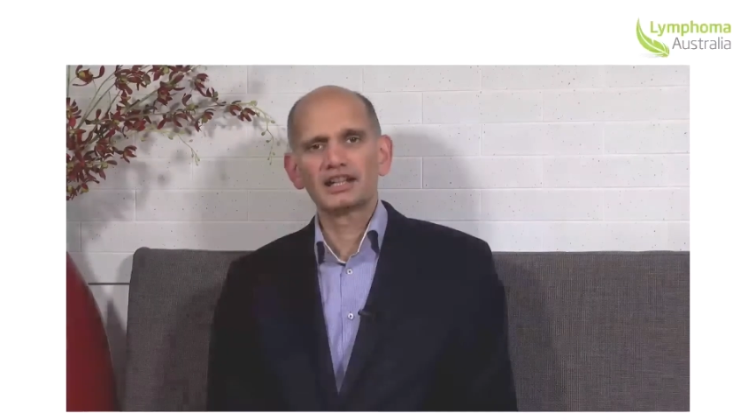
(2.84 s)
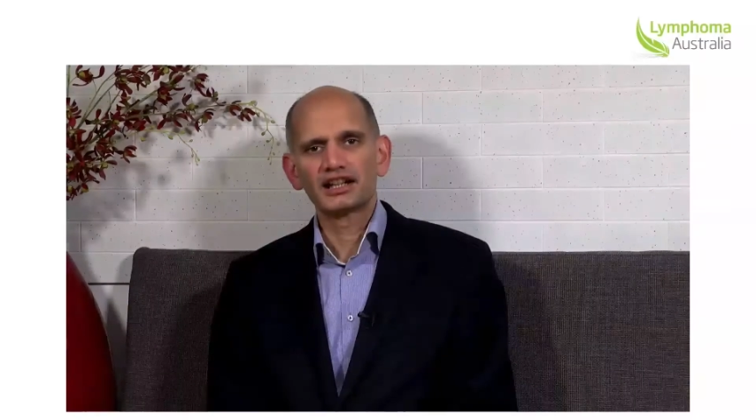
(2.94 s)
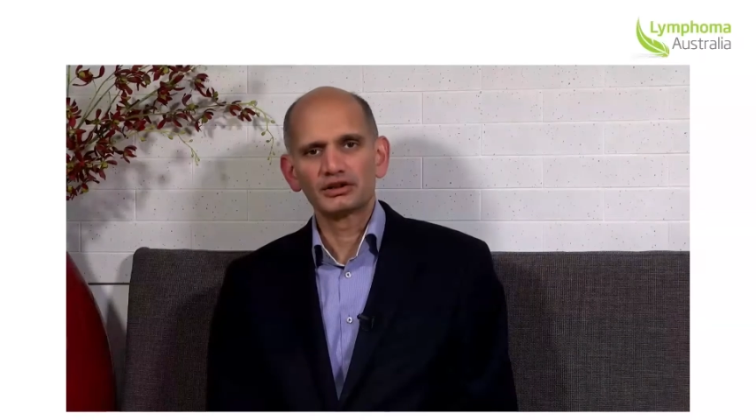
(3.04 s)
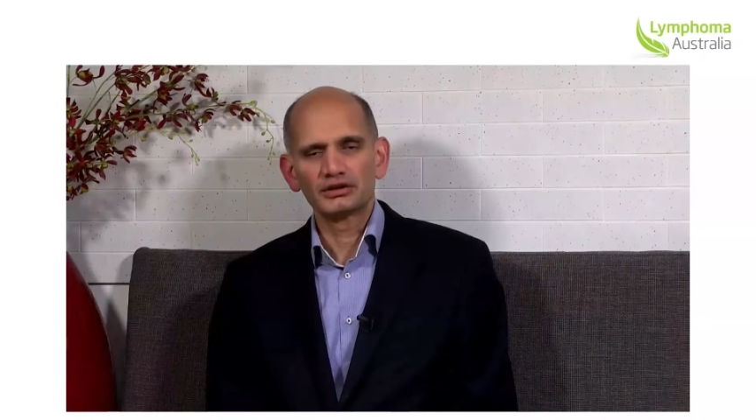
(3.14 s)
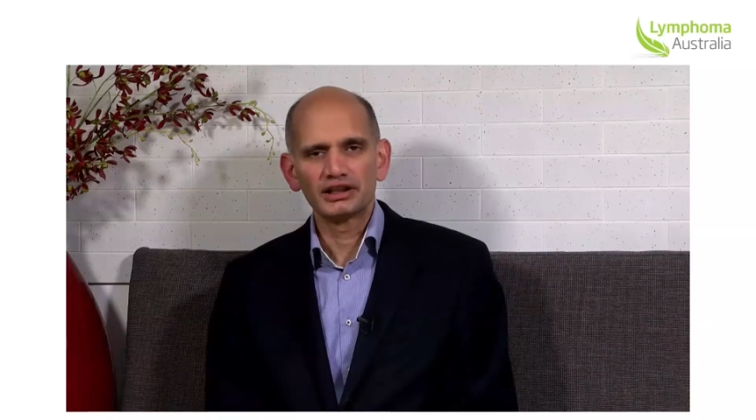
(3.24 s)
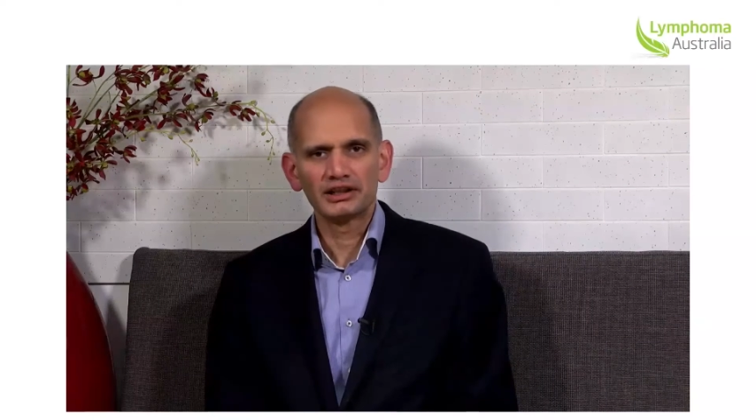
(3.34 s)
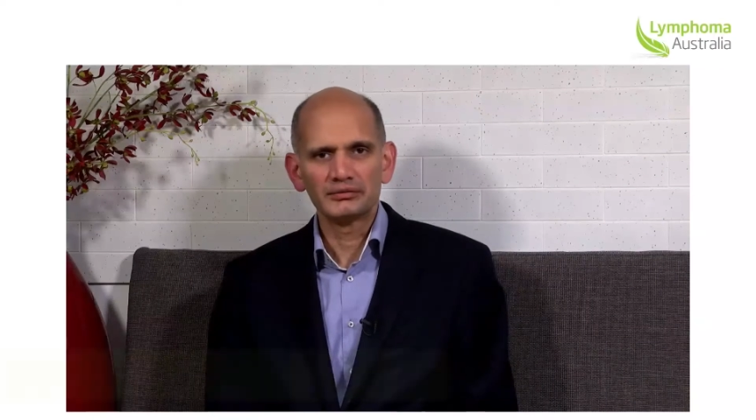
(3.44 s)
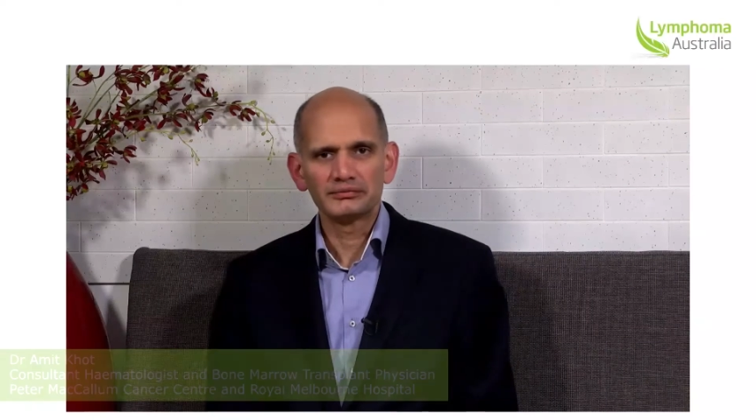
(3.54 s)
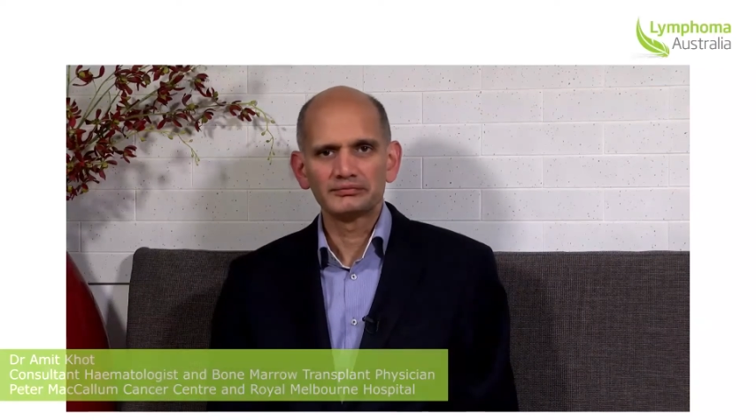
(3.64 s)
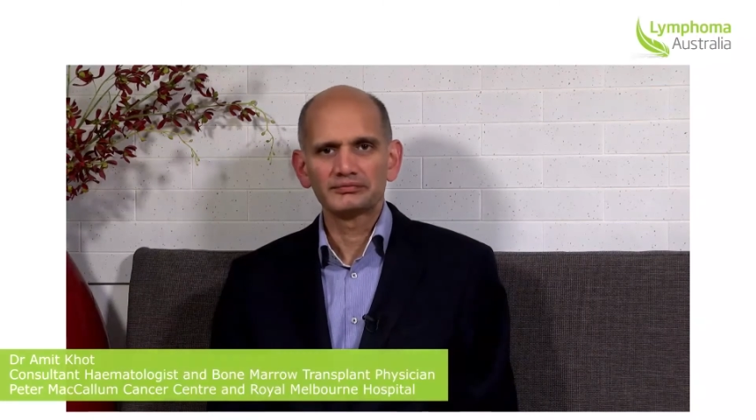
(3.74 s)

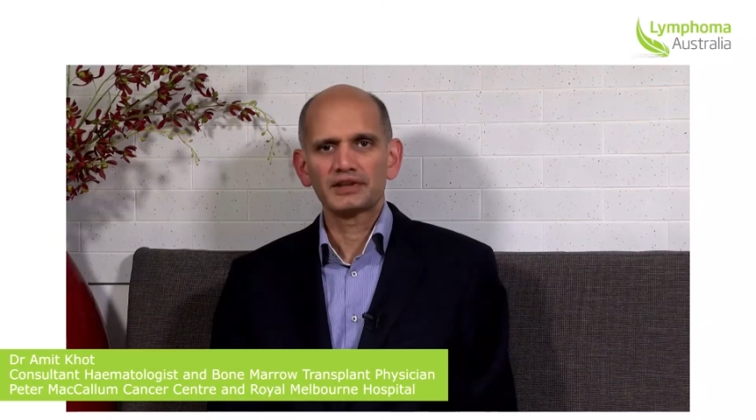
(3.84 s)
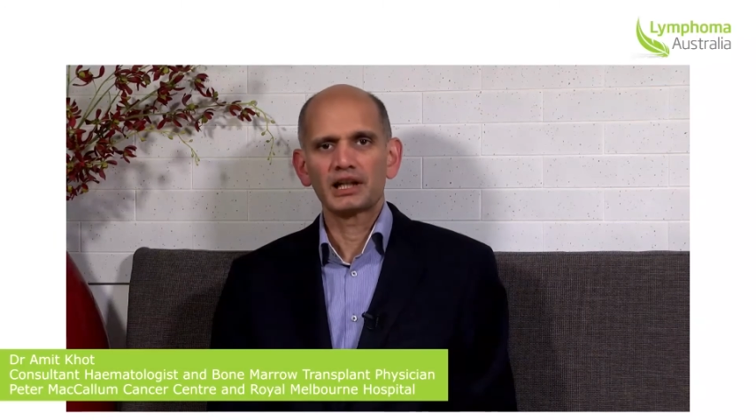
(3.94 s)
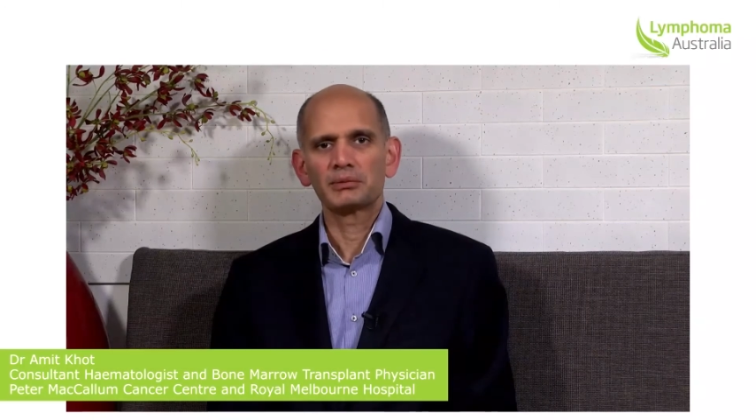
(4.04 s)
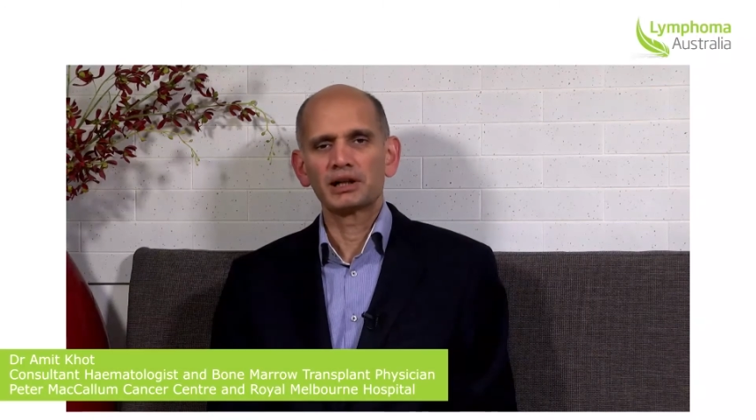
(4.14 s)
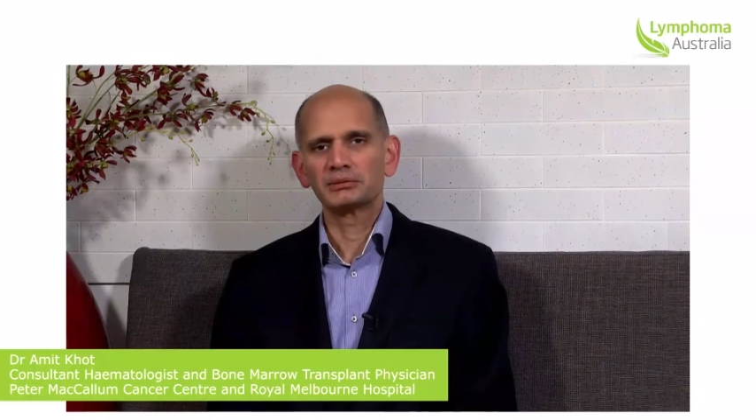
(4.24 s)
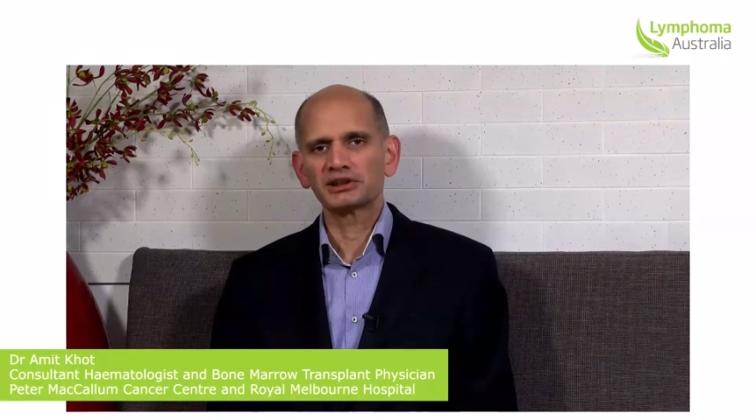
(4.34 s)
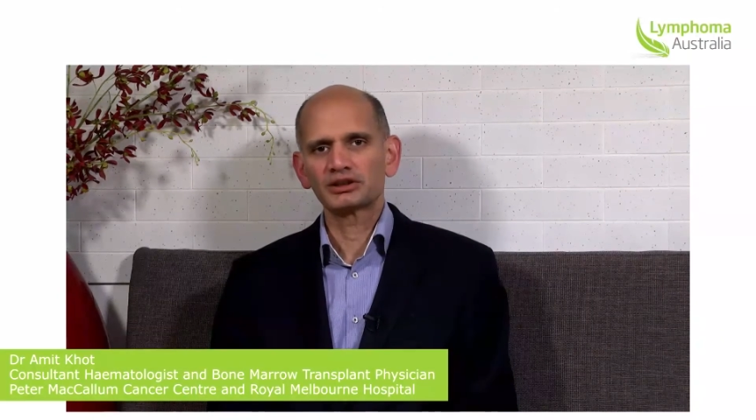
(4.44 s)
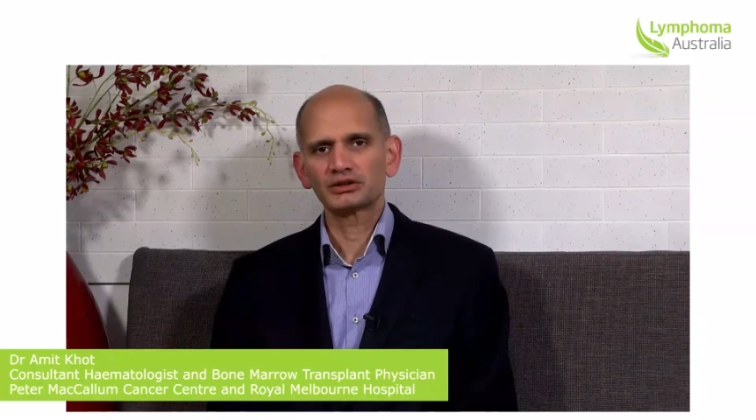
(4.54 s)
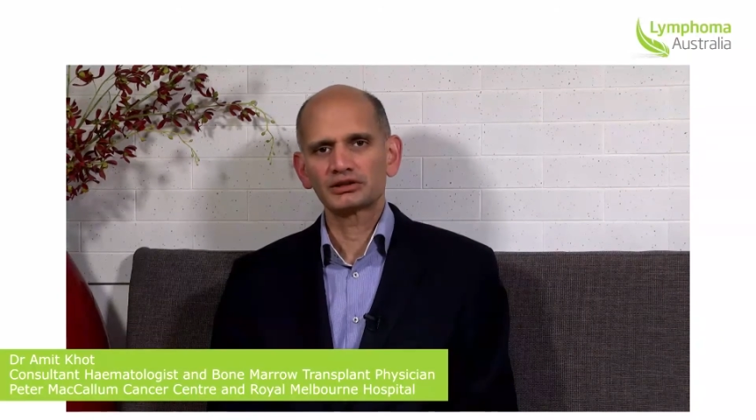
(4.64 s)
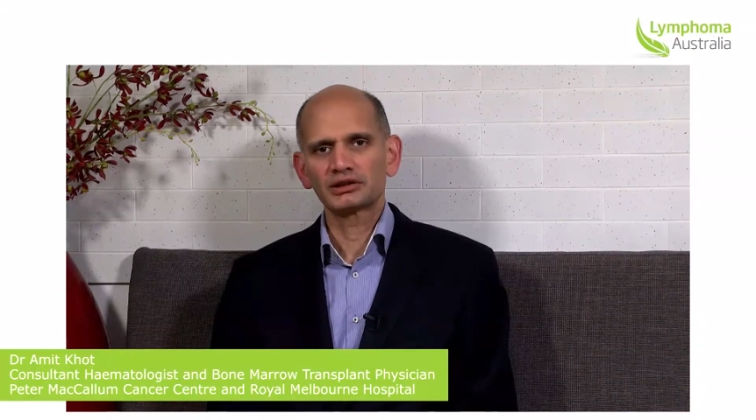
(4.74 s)
Hello, I'm Amit Khot.